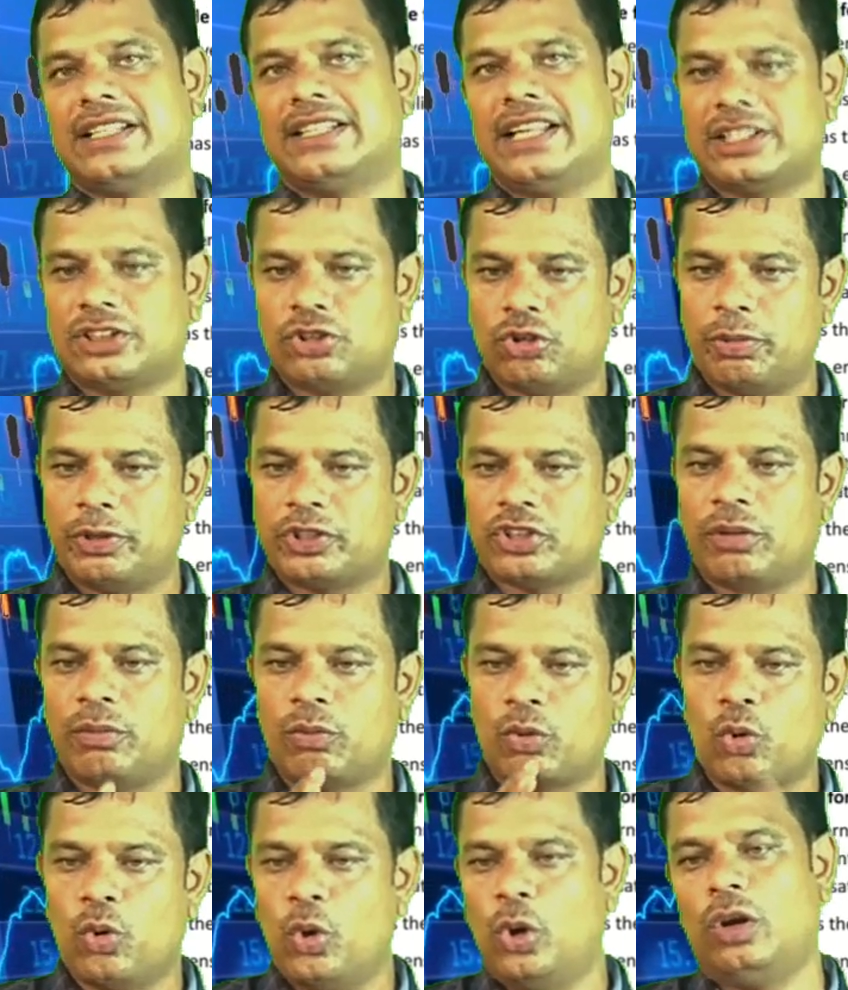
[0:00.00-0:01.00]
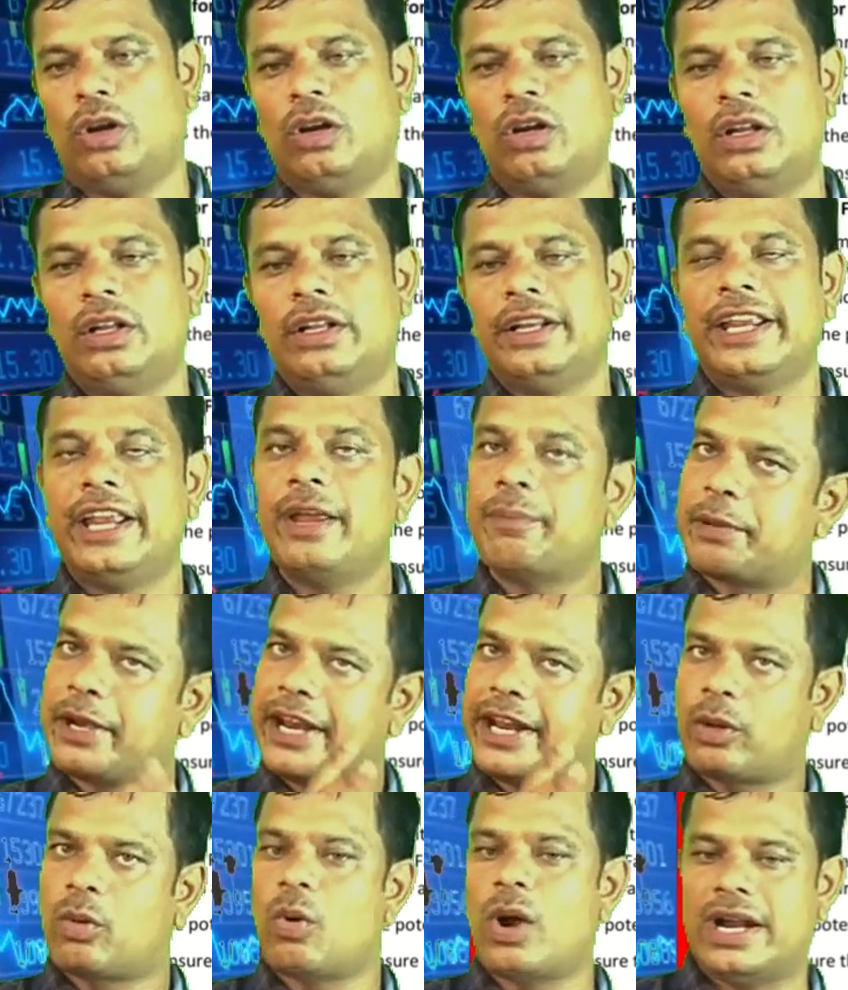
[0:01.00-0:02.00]
There should be some rule if
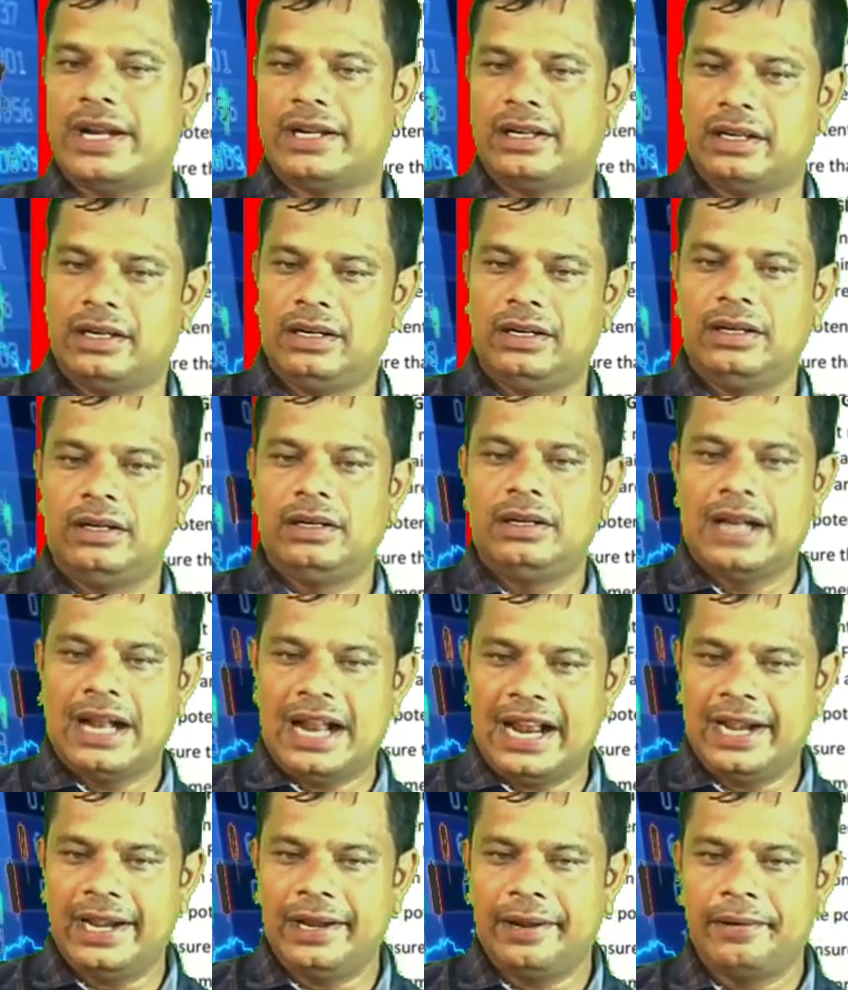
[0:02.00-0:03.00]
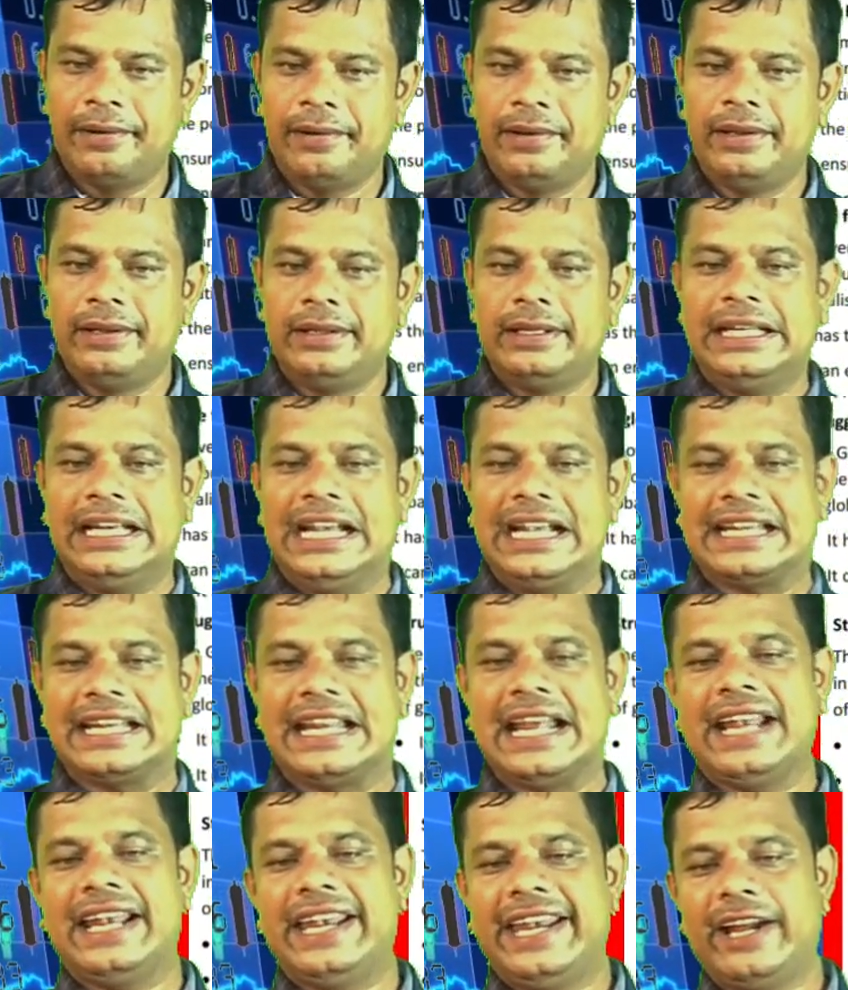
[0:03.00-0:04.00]
required, and it
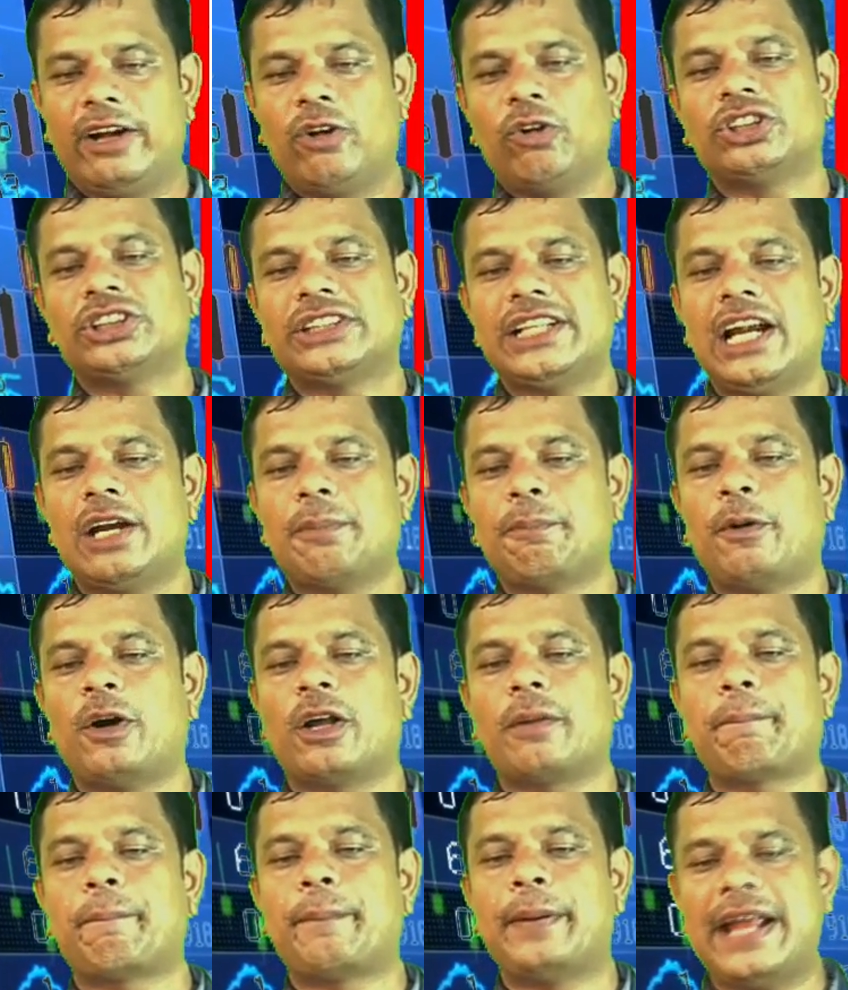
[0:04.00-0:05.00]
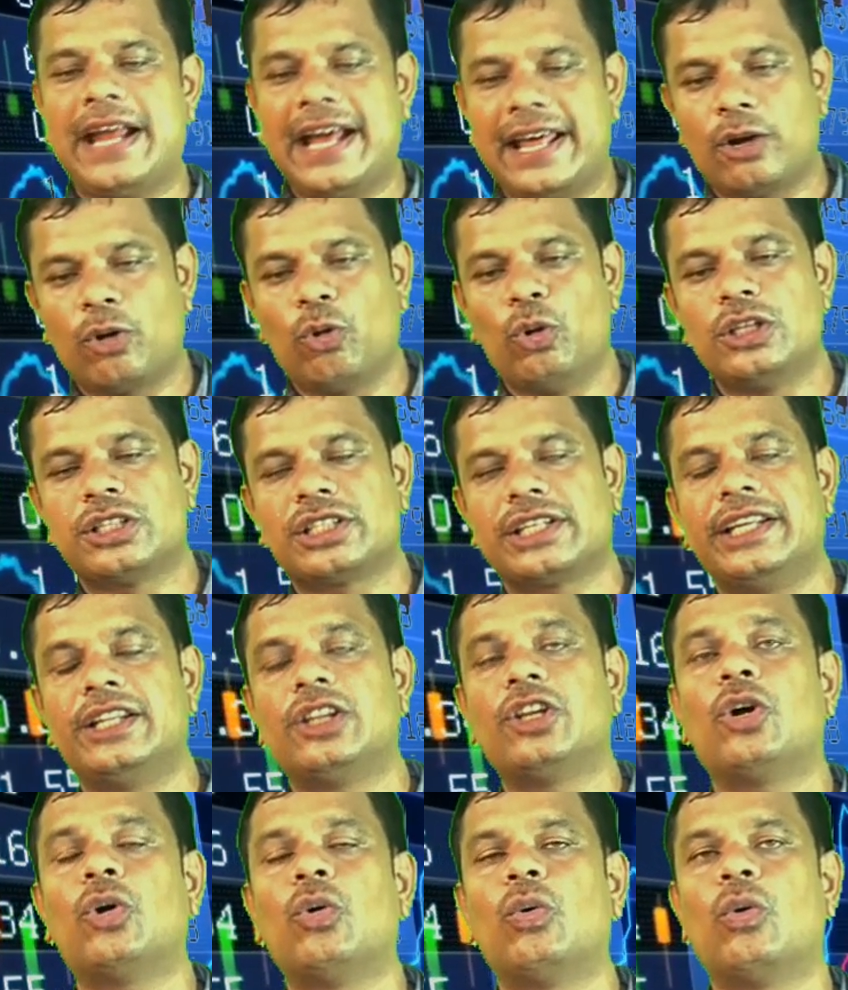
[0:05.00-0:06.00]
can negotiate for fair rules in
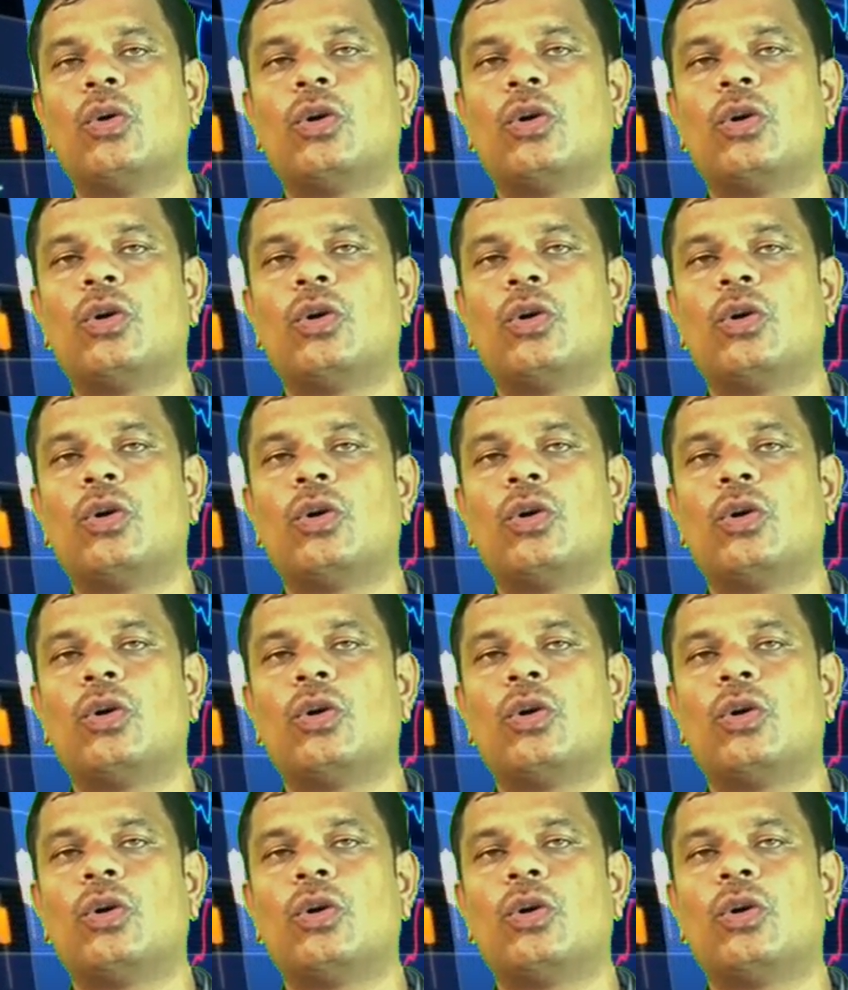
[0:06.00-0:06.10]
the